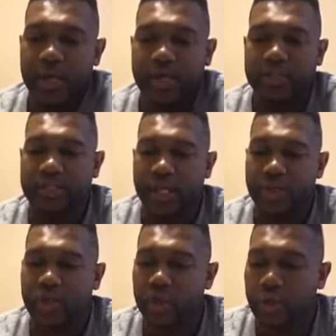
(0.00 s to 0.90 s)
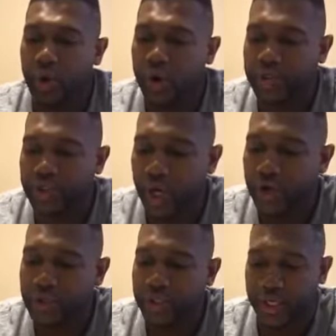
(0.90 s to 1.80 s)
He said, "The Lord
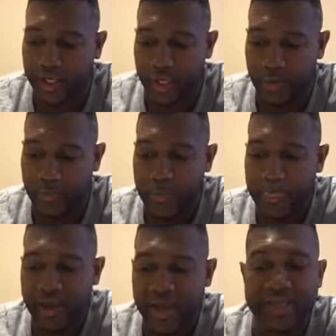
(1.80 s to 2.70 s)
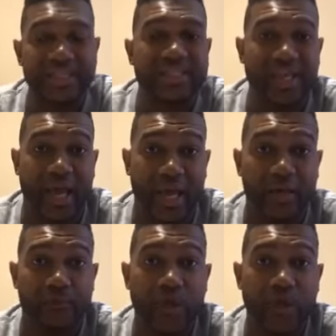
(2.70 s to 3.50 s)
turned to him and said,